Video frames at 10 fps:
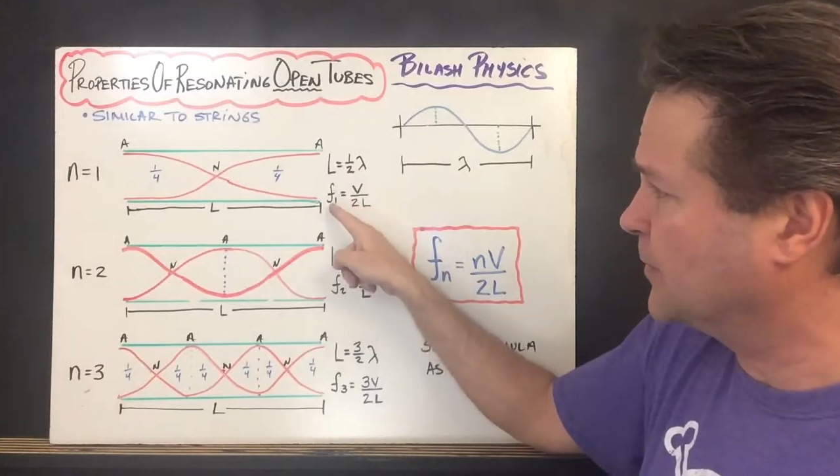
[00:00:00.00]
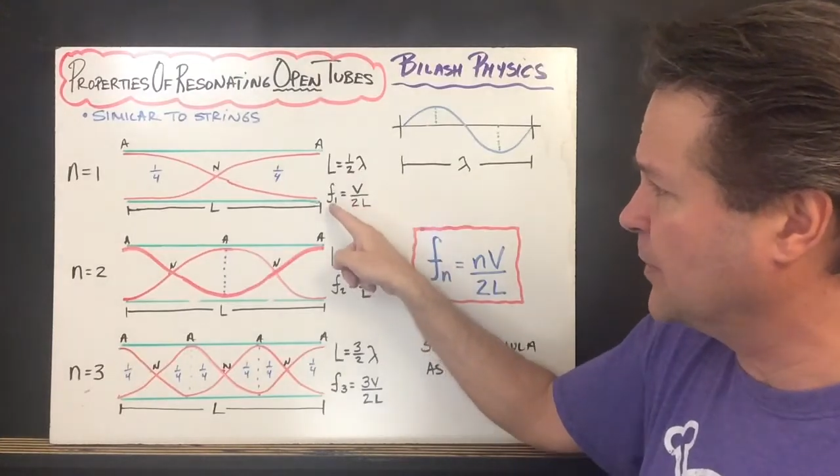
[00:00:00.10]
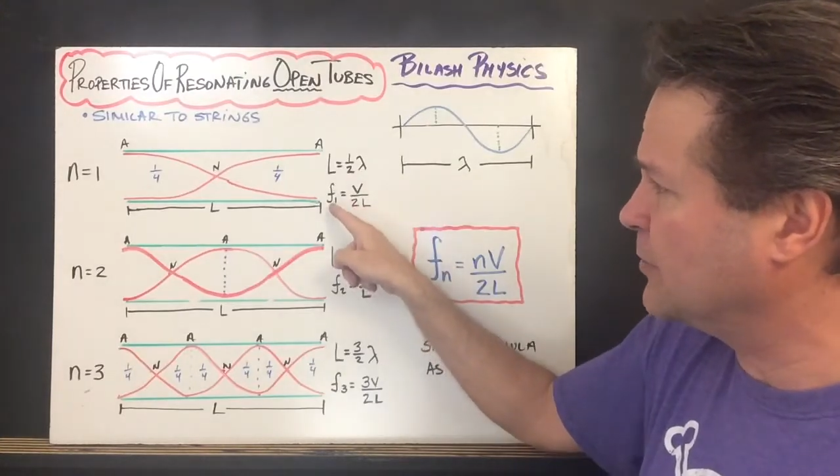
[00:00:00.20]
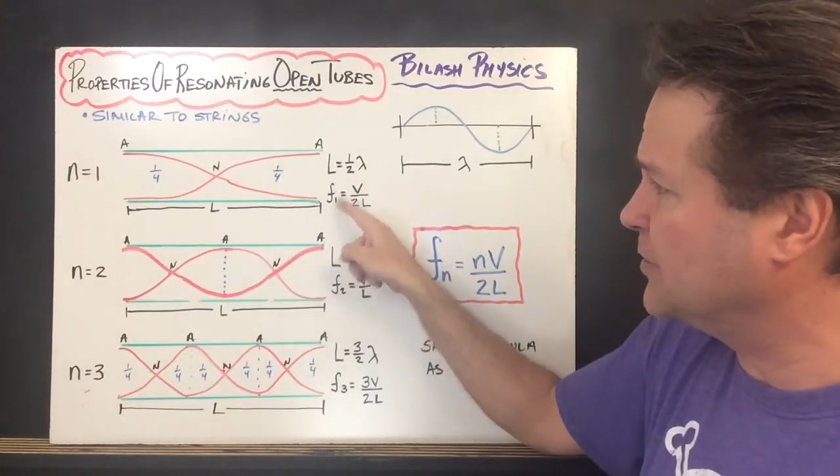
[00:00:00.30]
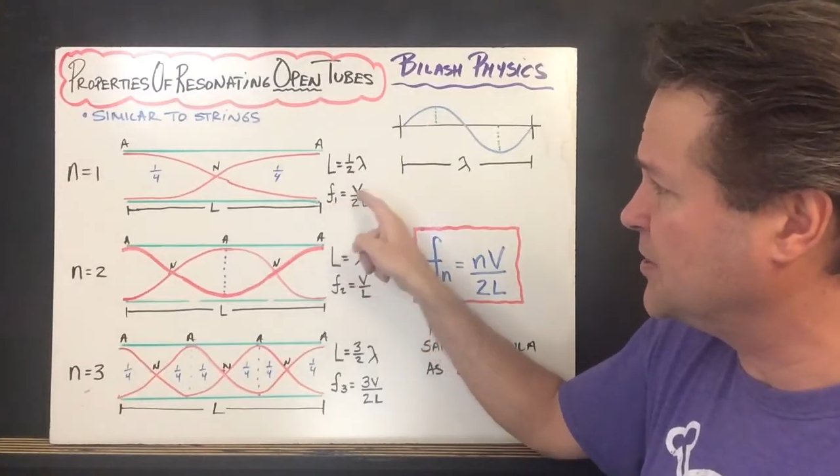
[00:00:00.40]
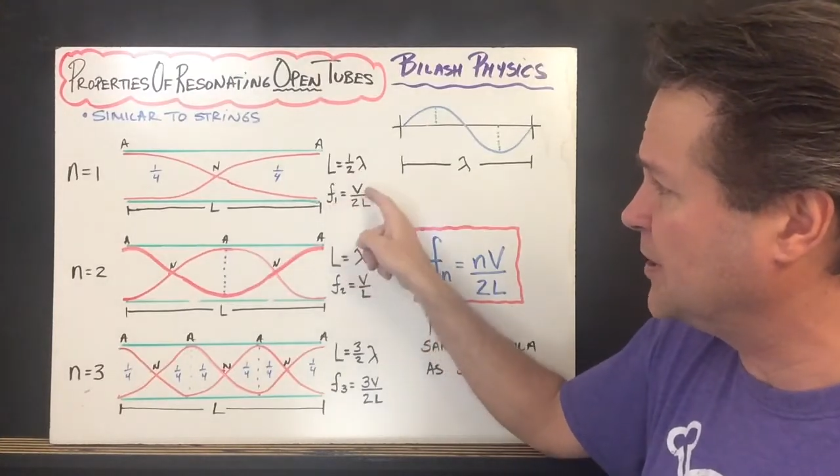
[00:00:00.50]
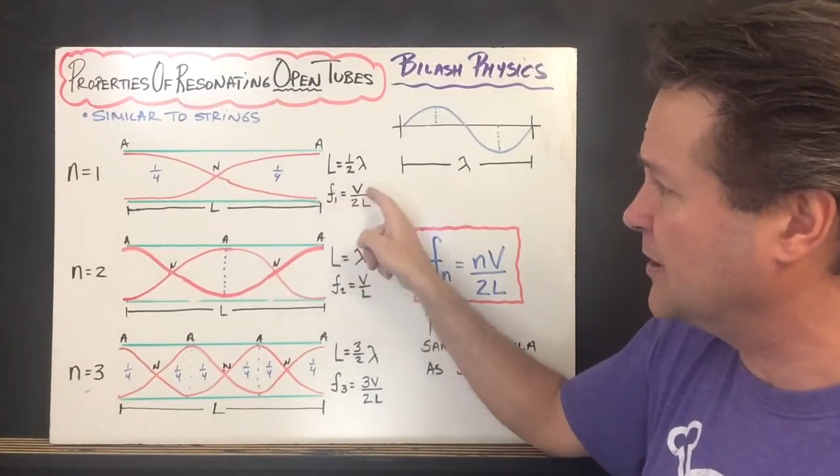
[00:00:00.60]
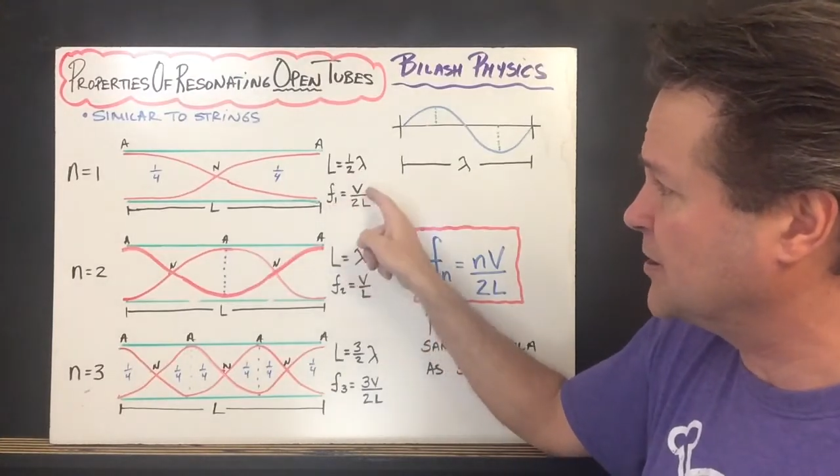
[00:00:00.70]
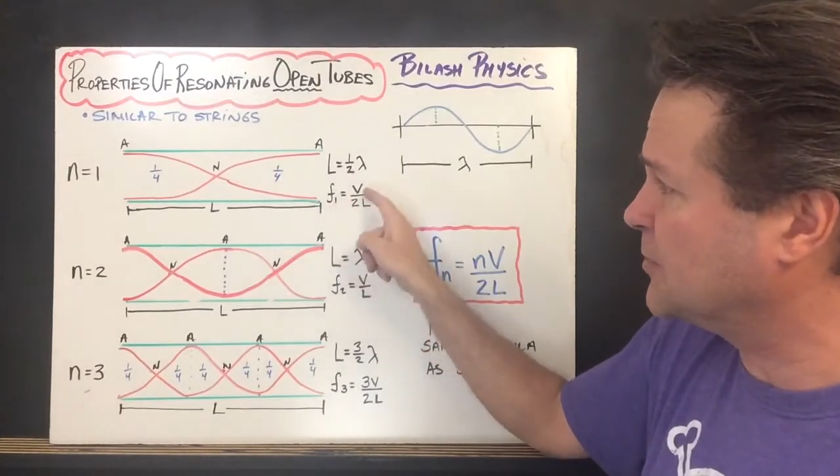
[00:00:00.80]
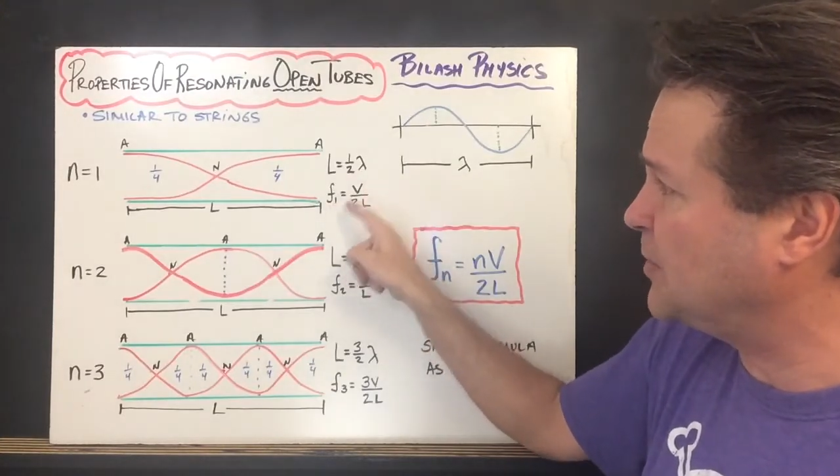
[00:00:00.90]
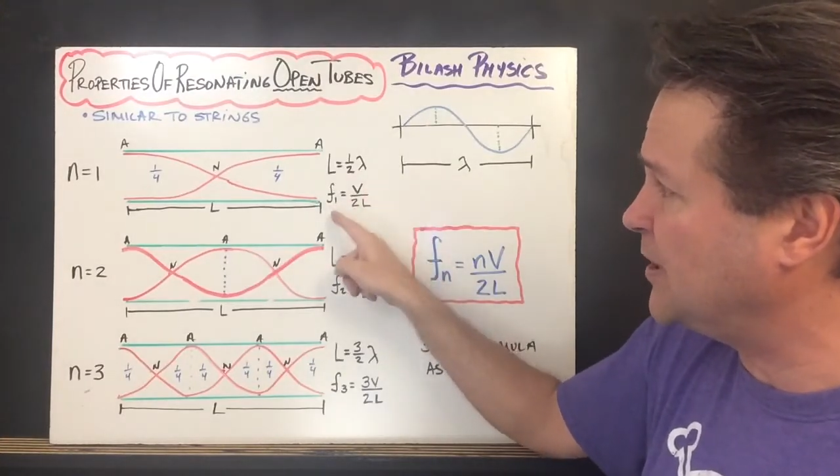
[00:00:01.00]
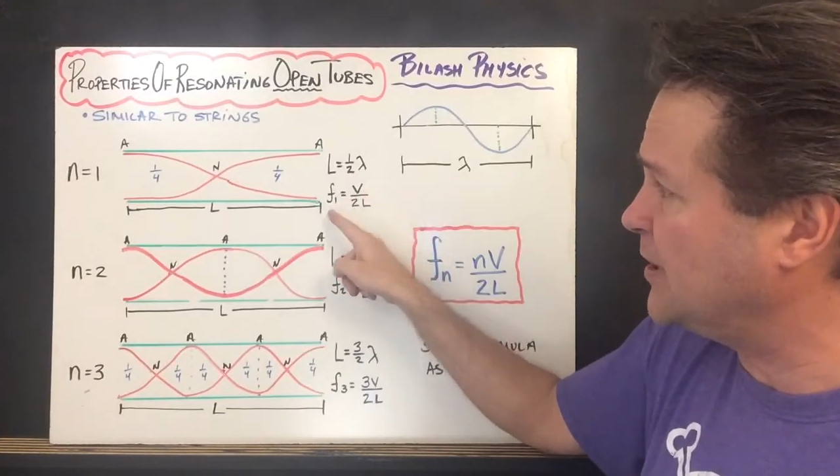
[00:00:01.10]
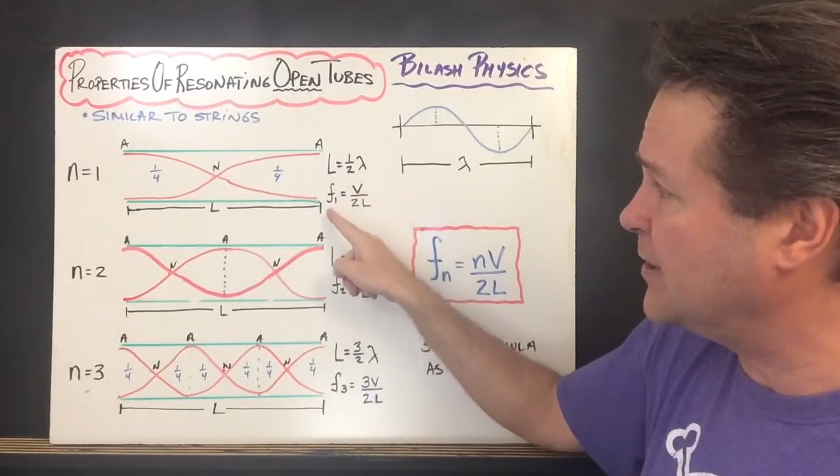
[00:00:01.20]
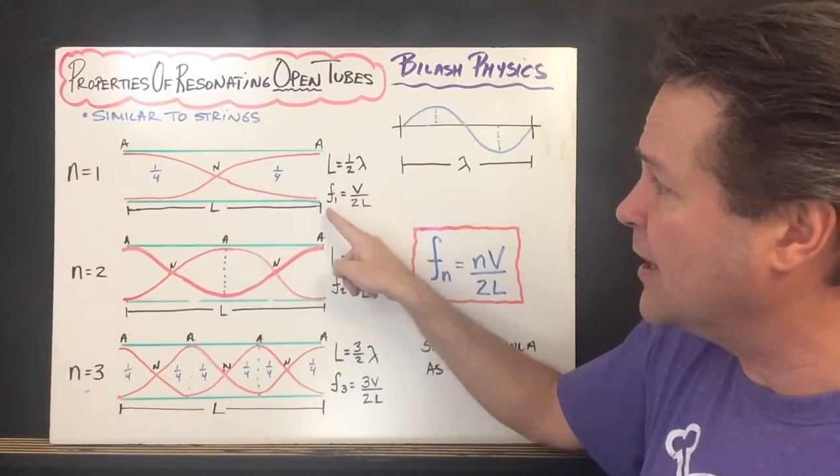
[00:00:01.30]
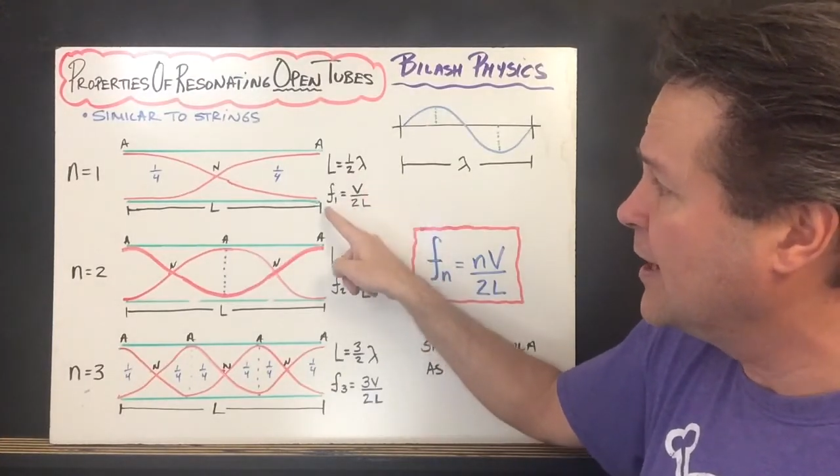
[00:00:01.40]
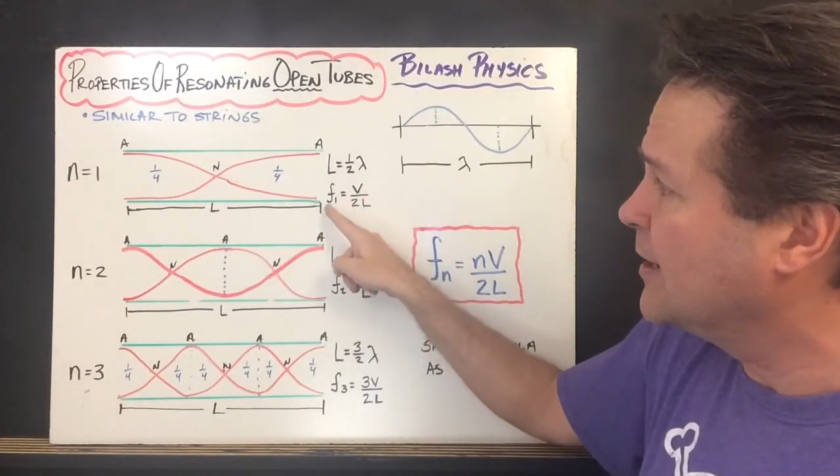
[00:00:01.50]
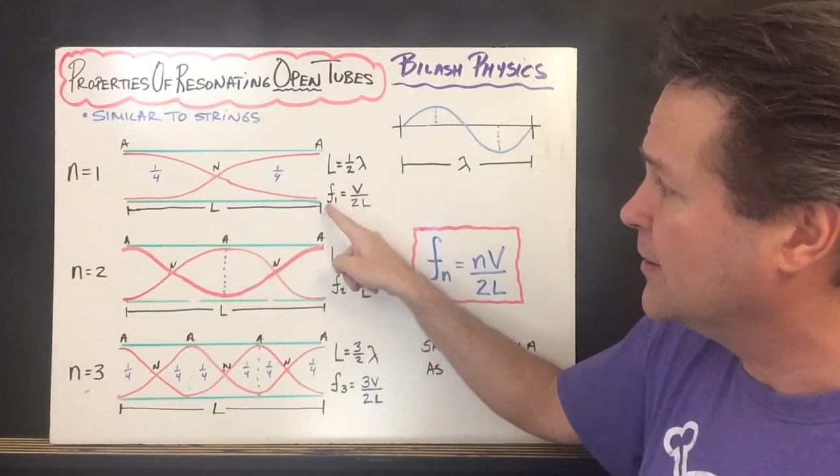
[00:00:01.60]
frequency and speed,